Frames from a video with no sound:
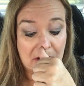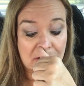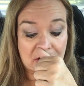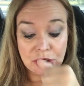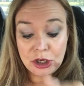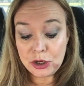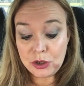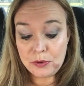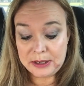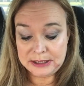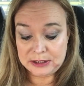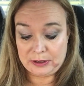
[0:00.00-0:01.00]
the 2
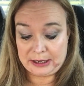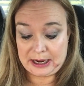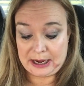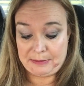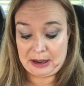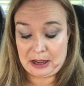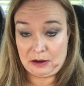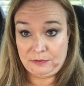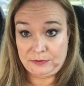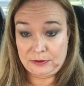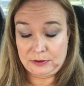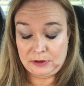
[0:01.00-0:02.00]
is going to come
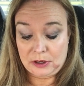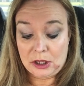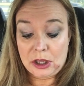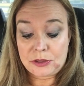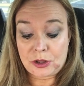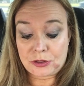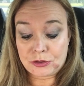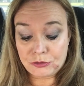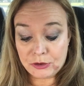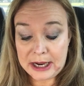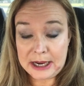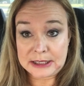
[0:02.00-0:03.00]
off, the
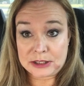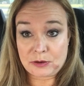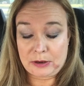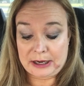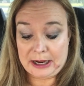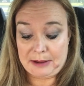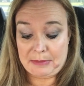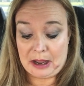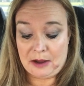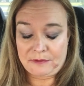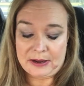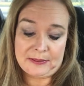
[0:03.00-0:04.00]
3 is going to come
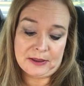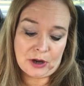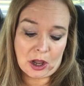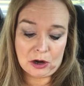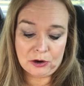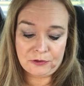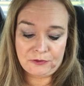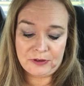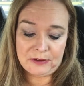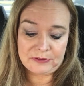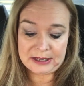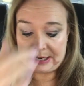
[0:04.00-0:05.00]
off, and the
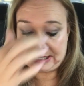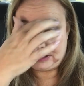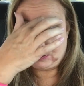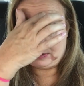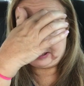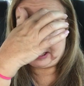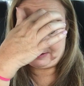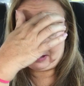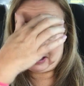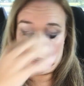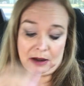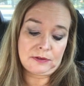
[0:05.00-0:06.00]
$1.50 is going to come
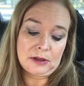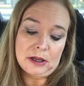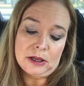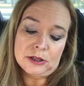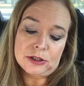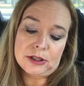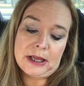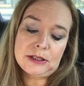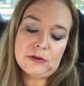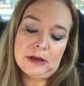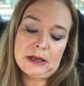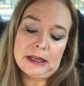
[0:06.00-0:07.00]
off. So that's
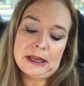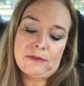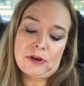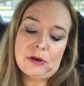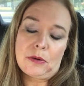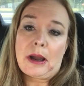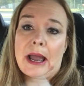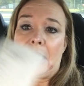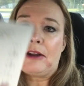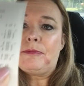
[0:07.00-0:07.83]
going to leave you out